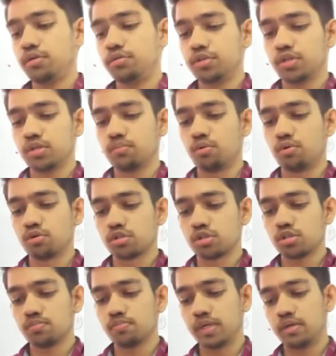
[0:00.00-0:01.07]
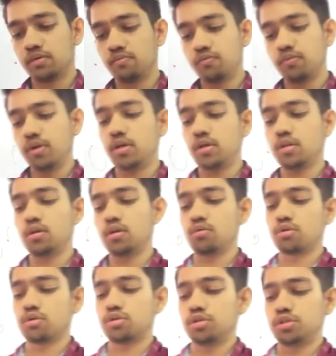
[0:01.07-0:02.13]
hydrogen bonds between
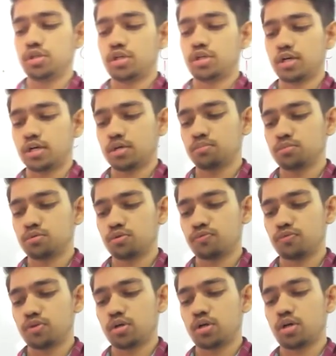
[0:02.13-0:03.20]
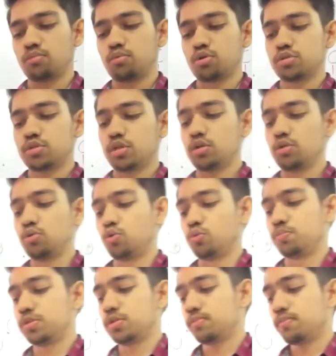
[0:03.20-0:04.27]
the oxygen atoms of the carboxyl
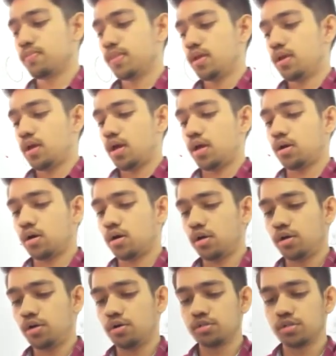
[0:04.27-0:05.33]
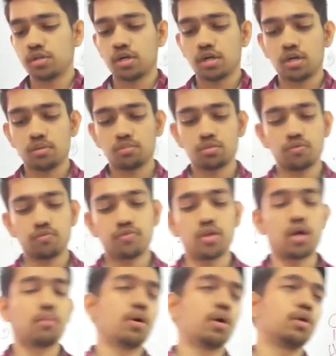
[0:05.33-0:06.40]
groups and hydrogen atoms of
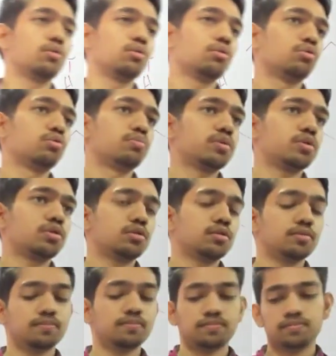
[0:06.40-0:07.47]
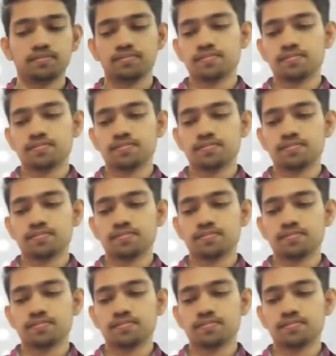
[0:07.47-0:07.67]
the amino groups